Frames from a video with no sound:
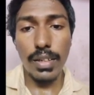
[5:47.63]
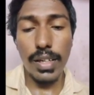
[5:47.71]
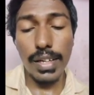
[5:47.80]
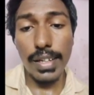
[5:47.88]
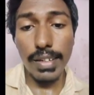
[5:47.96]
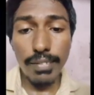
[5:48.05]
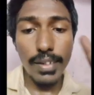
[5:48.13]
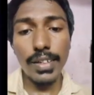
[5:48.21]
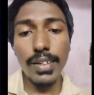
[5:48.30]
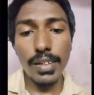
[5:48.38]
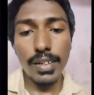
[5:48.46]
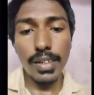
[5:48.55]
A
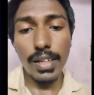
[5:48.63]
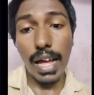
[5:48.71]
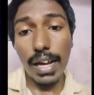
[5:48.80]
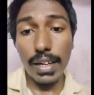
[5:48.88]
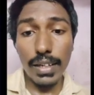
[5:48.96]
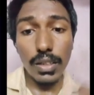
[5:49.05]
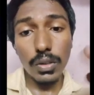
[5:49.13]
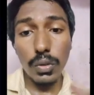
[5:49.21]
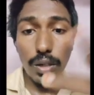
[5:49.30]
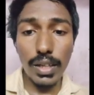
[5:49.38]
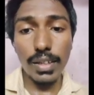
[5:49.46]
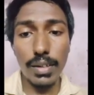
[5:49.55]
event occurring
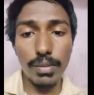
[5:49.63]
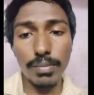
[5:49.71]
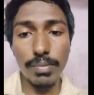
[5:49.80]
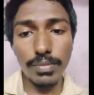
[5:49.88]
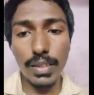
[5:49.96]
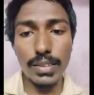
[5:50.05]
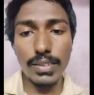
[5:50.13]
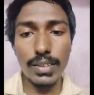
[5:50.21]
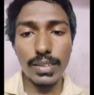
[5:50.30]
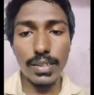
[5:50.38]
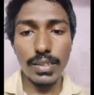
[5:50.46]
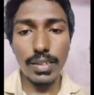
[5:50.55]
together. That's it.